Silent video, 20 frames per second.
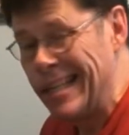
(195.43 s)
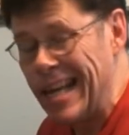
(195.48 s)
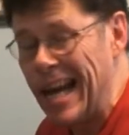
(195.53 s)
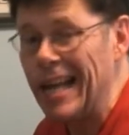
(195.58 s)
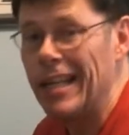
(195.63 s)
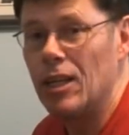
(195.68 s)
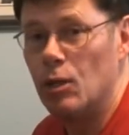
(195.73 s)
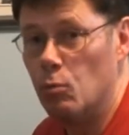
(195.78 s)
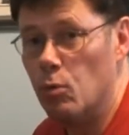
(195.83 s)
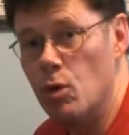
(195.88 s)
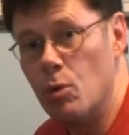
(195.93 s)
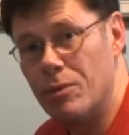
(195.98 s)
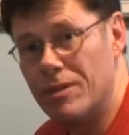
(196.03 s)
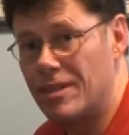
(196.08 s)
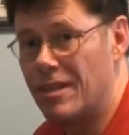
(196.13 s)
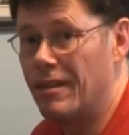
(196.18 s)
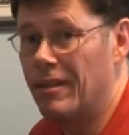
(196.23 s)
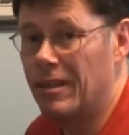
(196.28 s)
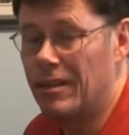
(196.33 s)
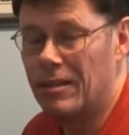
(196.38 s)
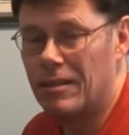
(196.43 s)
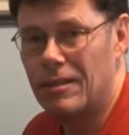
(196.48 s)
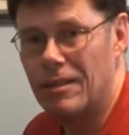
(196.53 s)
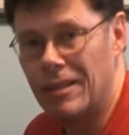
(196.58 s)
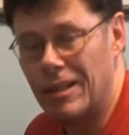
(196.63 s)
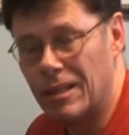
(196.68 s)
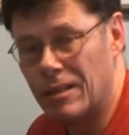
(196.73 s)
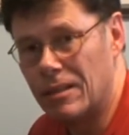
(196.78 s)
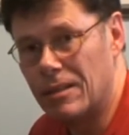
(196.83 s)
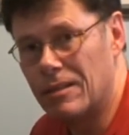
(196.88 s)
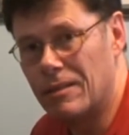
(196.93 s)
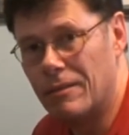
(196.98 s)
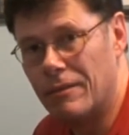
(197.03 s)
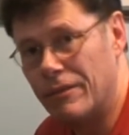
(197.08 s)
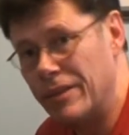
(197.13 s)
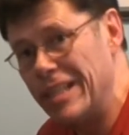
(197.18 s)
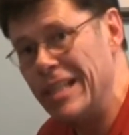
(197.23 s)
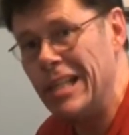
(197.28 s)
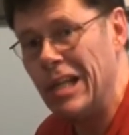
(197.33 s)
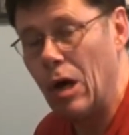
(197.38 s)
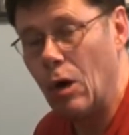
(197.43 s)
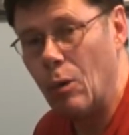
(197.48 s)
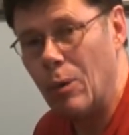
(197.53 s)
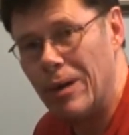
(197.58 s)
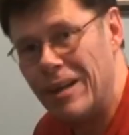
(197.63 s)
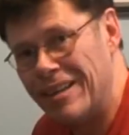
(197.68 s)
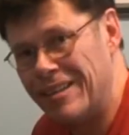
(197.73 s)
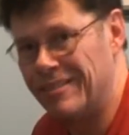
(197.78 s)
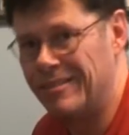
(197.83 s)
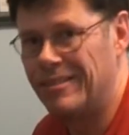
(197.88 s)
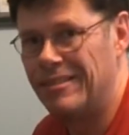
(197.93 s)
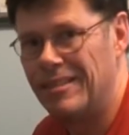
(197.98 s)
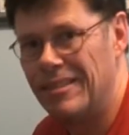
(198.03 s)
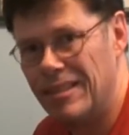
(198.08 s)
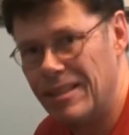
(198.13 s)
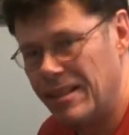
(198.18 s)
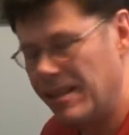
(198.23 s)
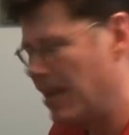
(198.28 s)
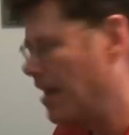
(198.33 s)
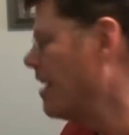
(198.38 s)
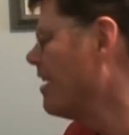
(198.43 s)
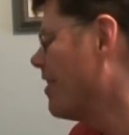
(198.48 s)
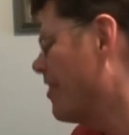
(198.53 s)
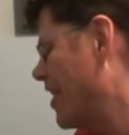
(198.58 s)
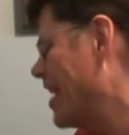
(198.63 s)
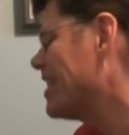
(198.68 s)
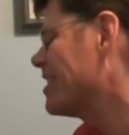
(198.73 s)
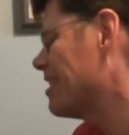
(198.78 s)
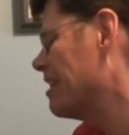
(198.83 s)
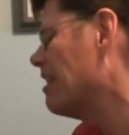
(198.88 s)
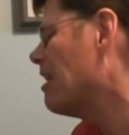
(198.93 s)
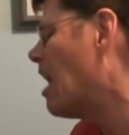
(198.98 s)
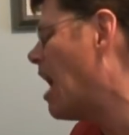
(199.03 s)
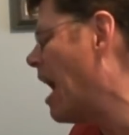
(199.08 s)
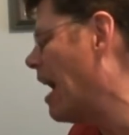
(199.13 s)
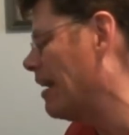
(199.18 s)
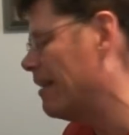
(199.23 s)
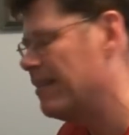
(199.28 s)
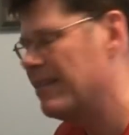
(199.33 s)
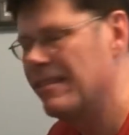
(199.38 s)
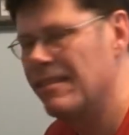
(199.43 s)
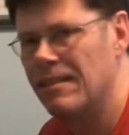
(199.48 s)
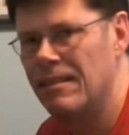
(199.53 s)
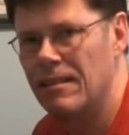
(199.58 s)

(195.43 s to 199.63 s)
Kind of ruins the video. Thanks a lot.